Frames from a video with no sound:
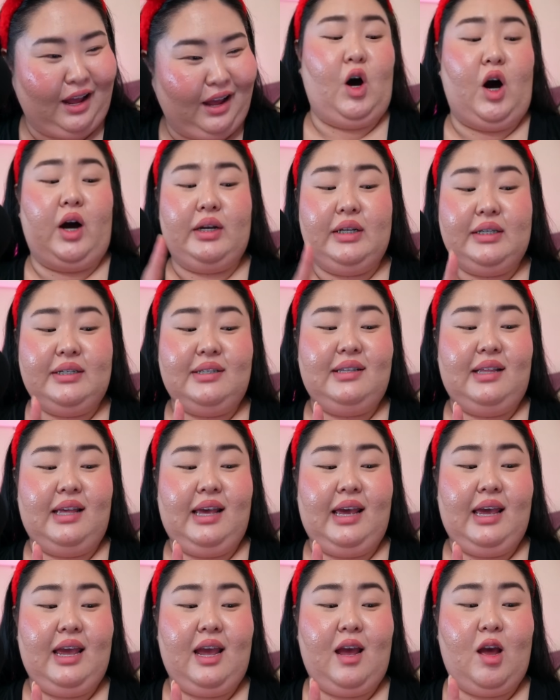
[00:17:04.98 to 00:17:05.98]

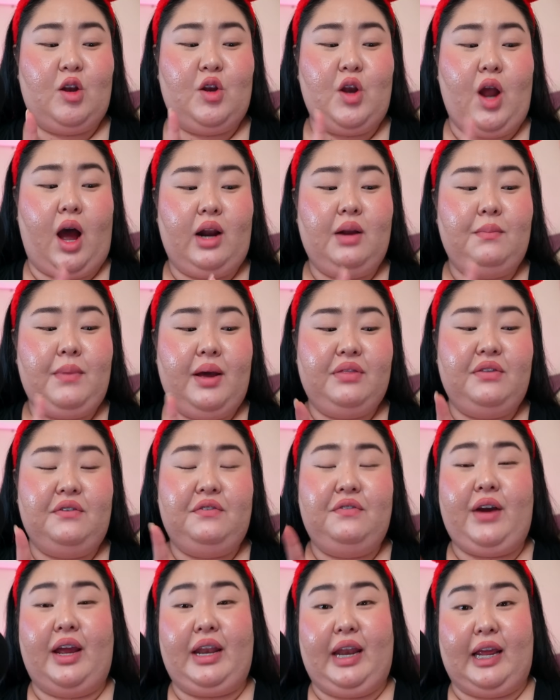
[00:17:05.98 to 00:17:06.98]
Honestly, not about
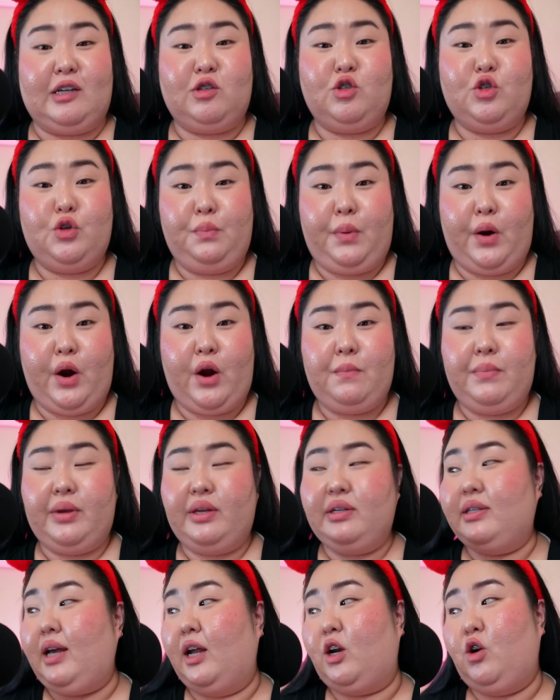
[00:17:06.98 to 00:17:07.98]
the financial part
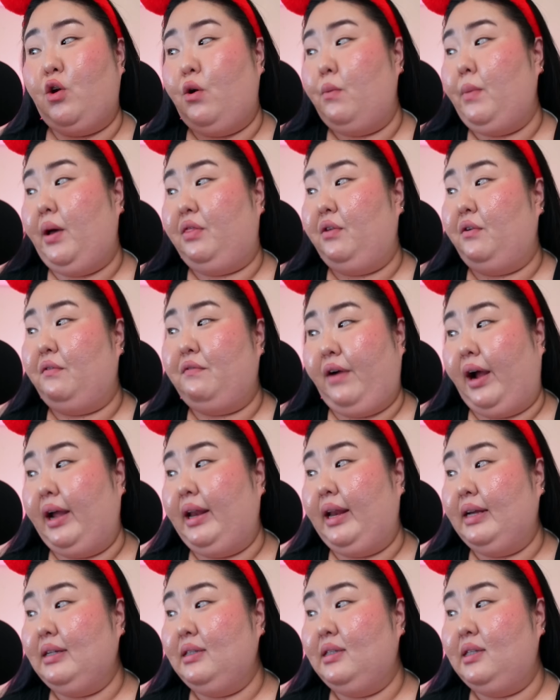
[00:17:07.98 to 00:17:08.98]
because I don't know about their
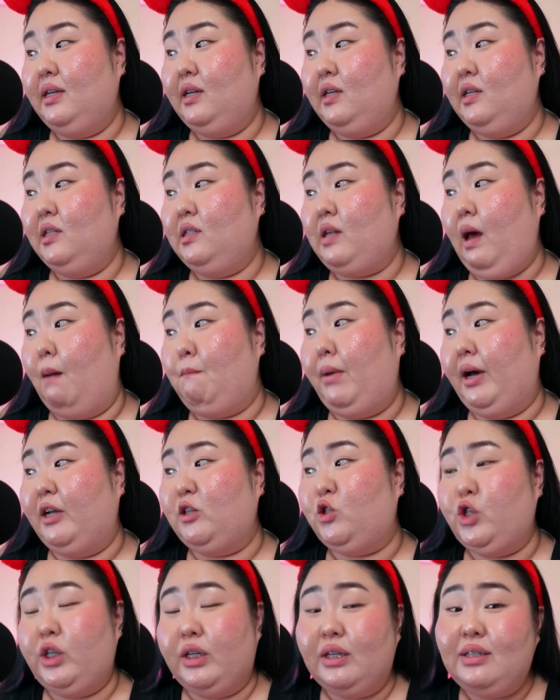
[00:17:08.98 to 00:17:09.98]
finances,
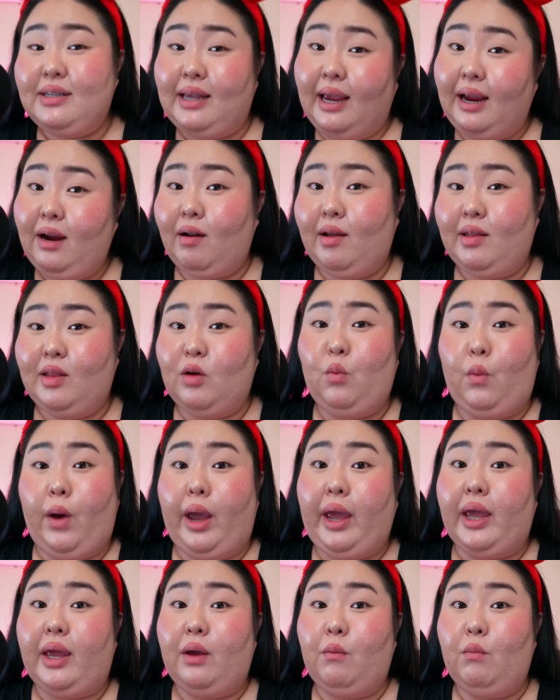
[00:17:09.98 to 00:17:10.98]
but she is carrying the
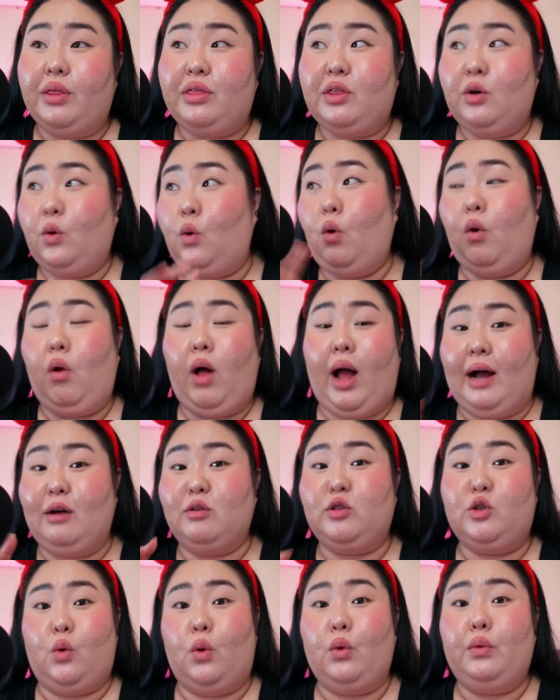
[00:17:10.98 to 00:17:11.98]
weight with the whole
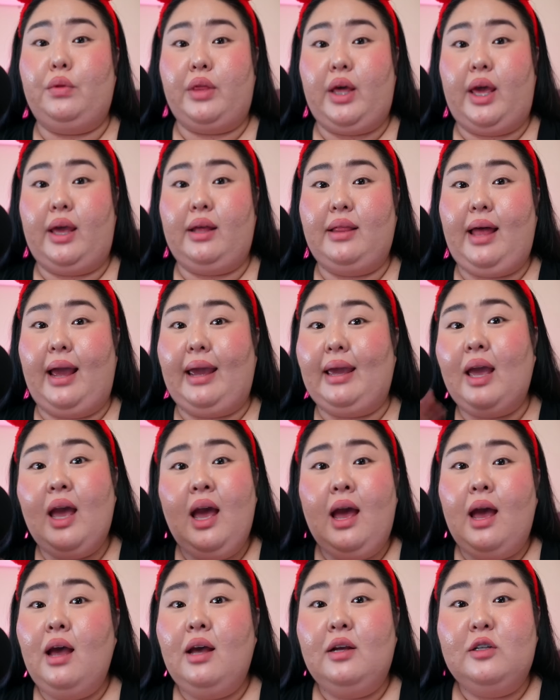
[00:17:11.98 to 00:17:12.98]
household thing. Like,
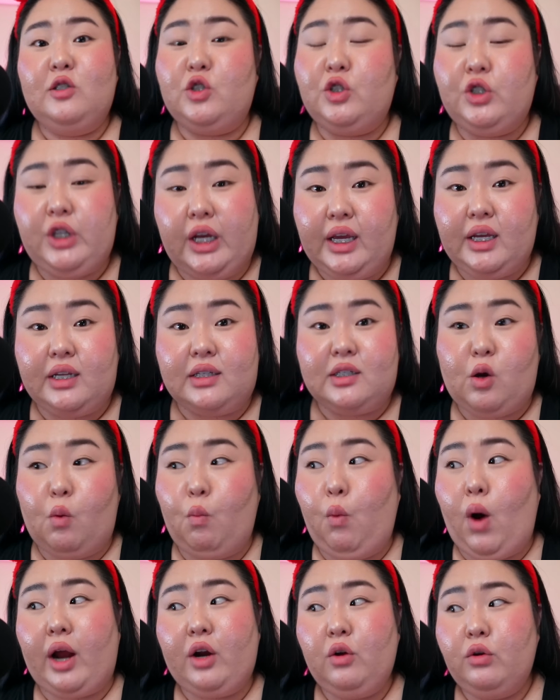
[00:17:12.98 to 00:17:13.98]
geez,
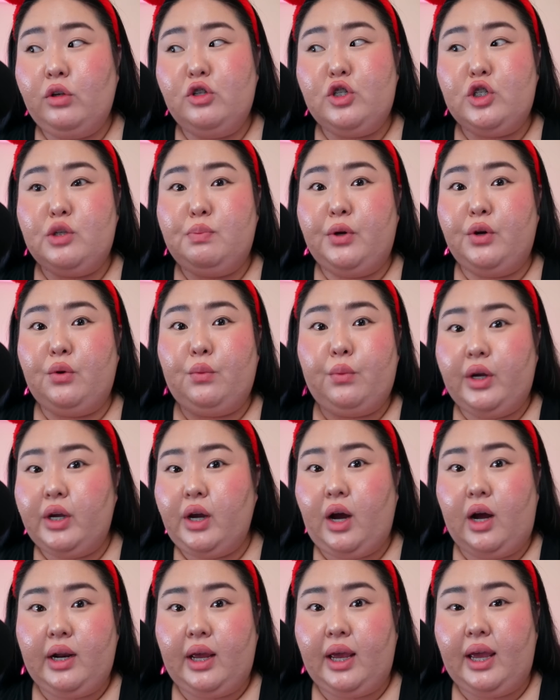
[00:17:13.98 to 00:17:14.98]
why don't you just put a
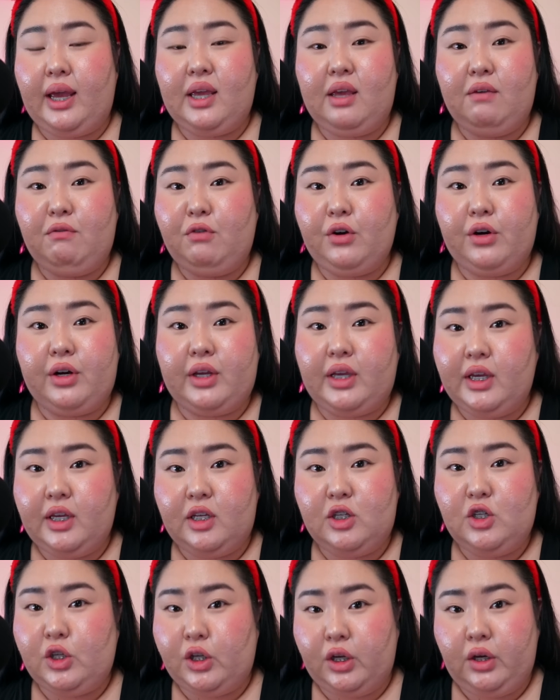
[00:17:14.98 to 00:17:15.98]
ring on it and give her a
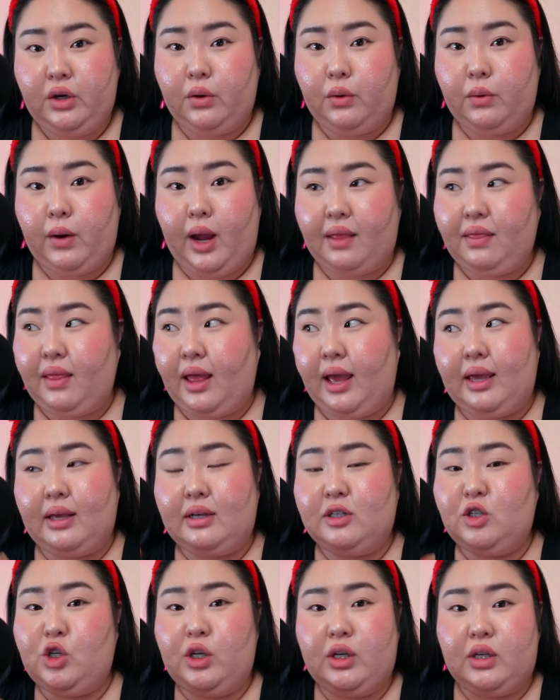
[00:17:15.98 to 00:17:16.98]
kid too? And
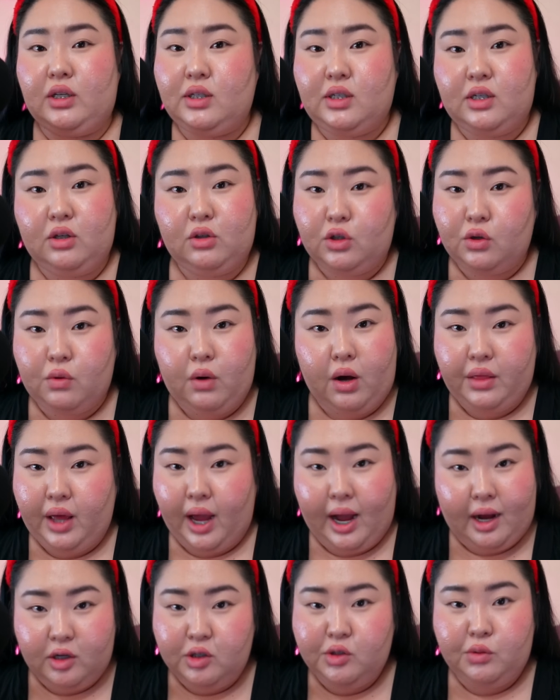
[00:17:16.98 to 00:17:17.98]
like, she can still do all the
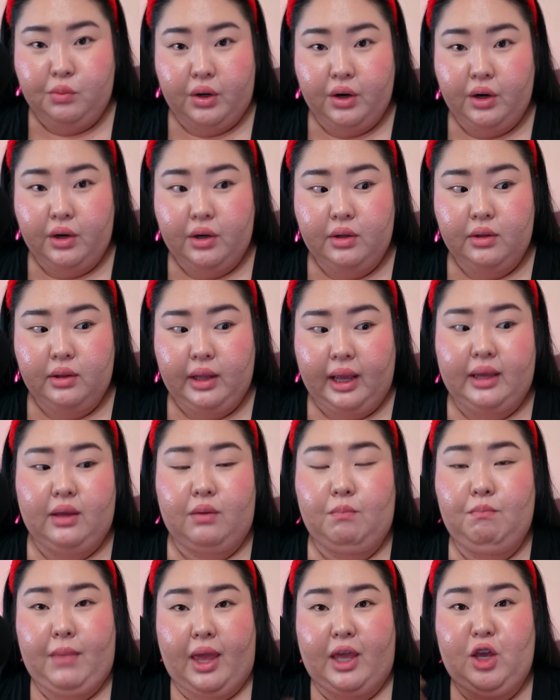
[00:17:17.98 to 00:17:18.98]
housework,
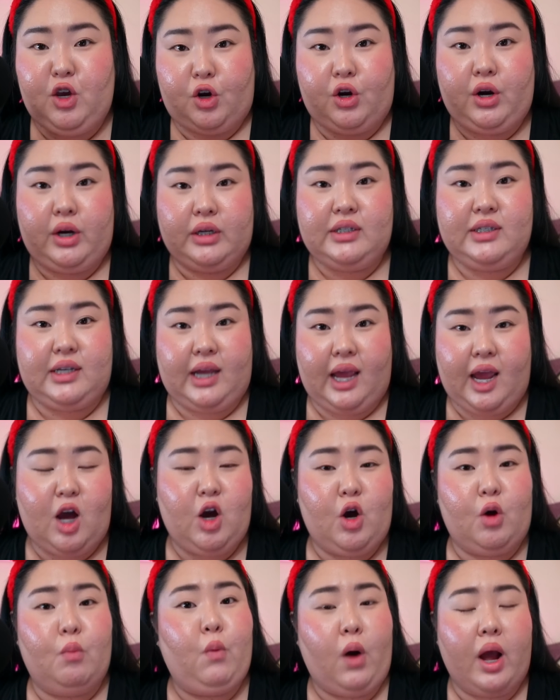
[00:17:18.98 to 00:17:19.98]
like make her a
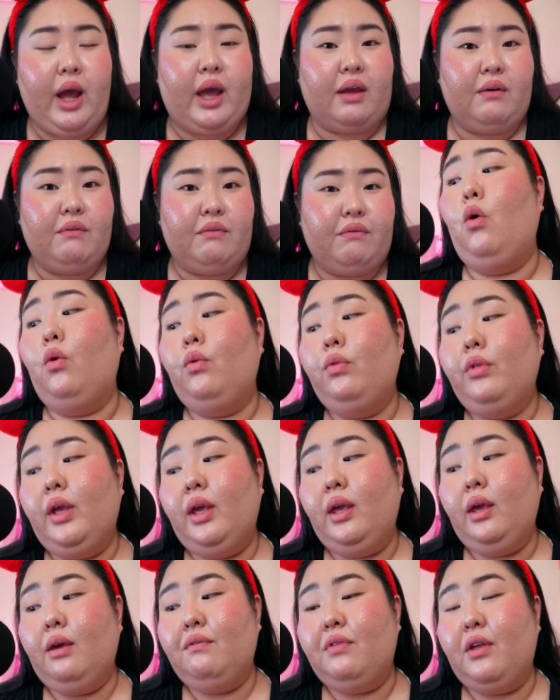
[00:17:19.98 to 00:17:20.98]
stay-at-home wife.
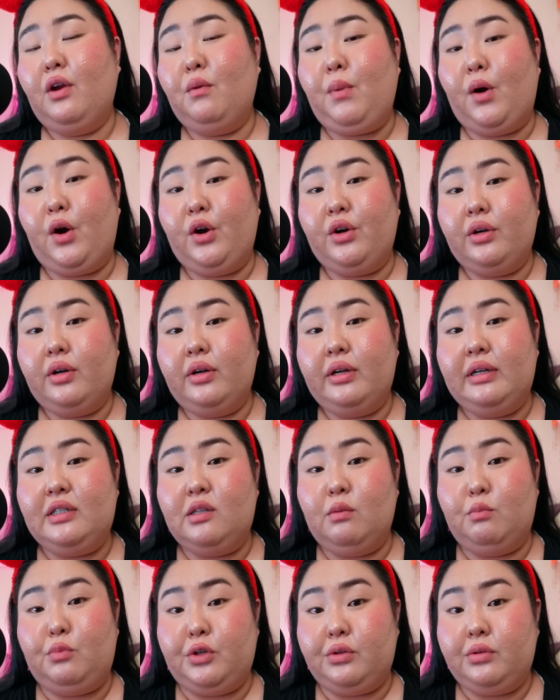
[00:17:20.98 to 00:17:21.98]
Only if their partner
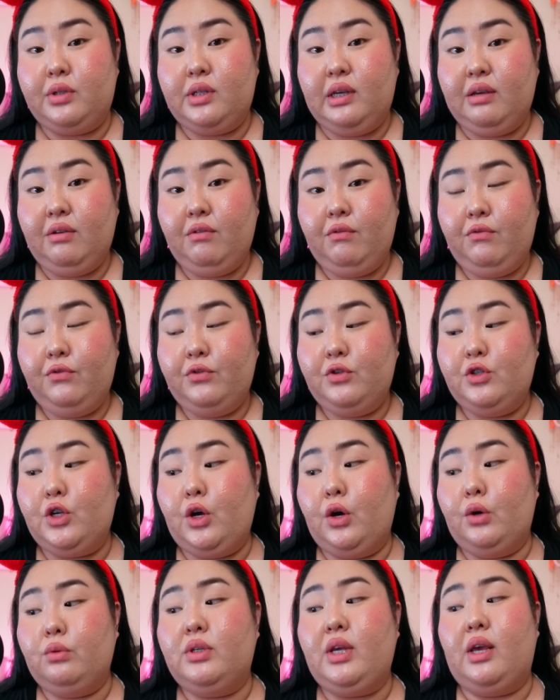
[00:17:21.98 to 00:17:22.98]
is abusive.
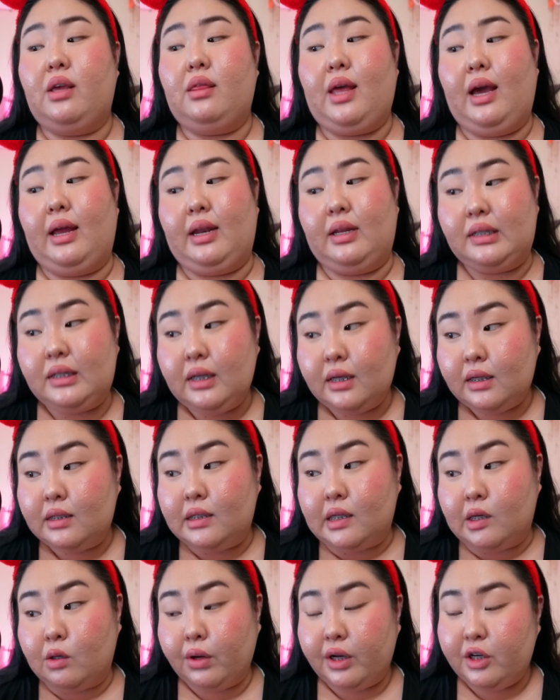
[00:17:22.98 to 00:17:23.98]
So take that into
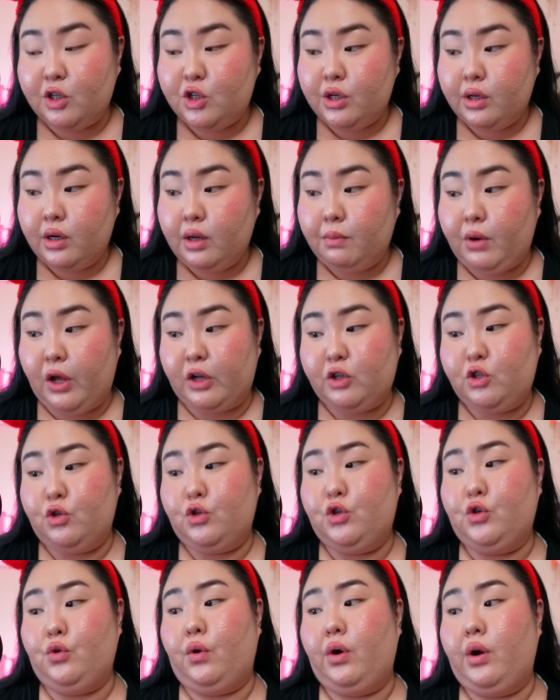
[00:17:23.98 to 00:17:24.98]
consideration. I'm not
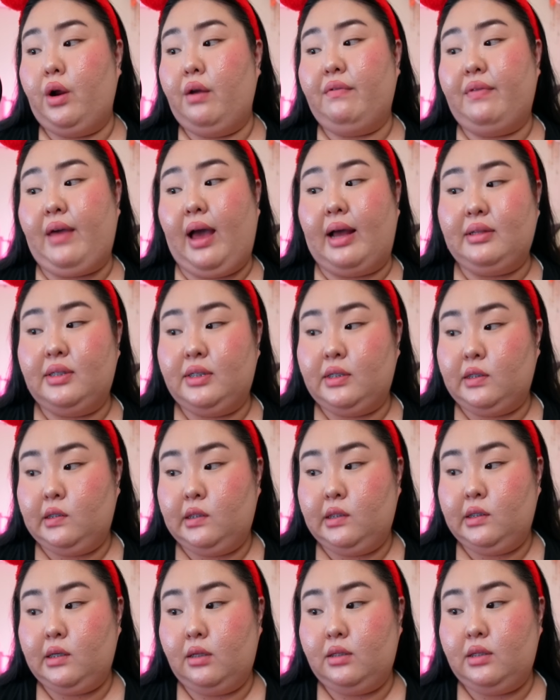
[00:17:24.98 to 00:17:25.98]
too sure if
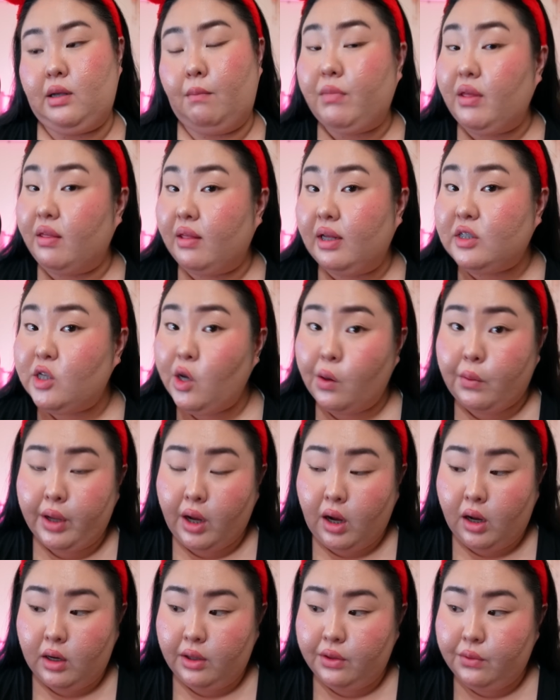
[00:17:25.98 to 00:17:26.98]
that's something that's
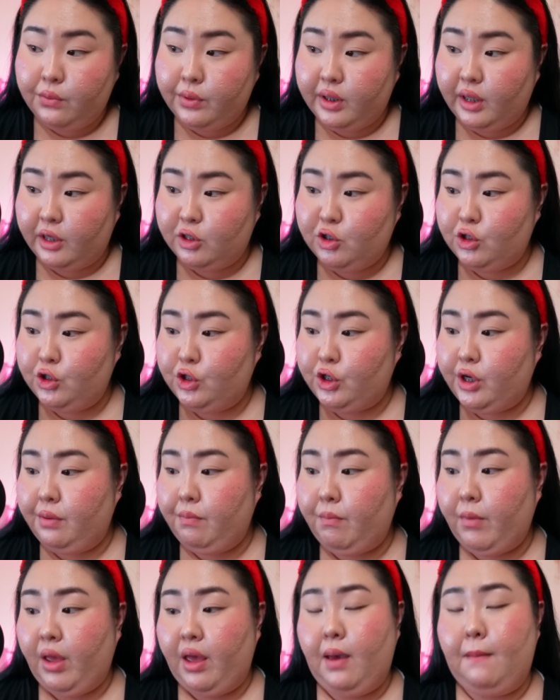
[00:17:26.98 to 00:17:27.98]
going on in the
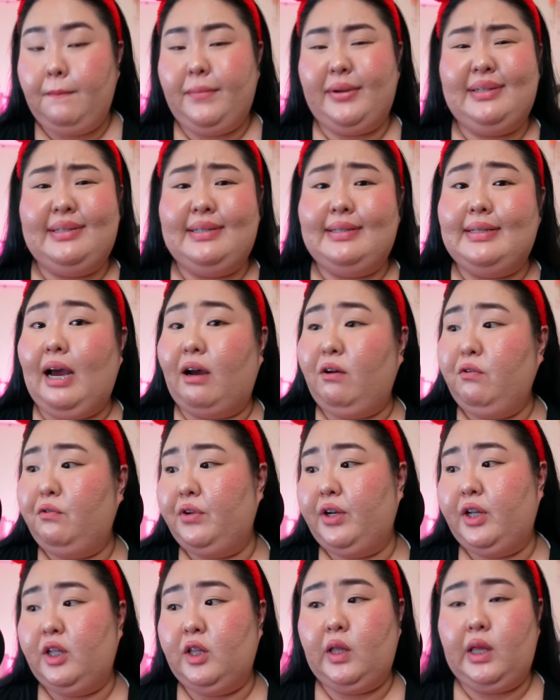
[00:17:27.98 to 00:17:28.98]
relationship, but
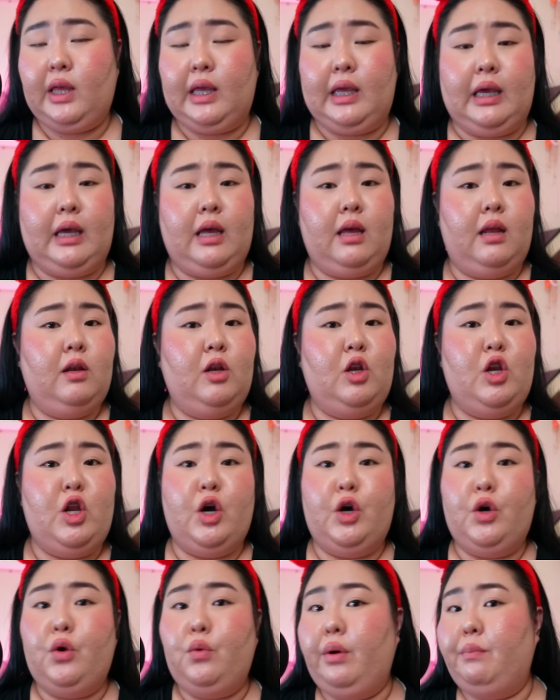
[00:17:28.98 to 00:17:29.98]
definitely
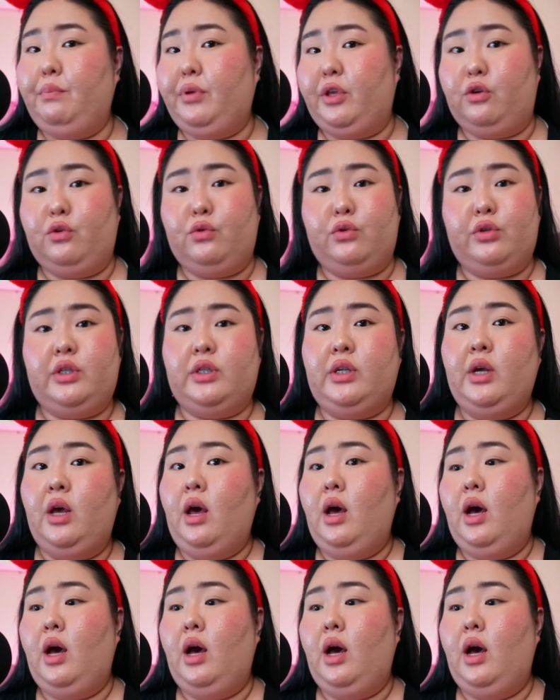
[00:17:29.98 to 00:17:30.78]
no abuse.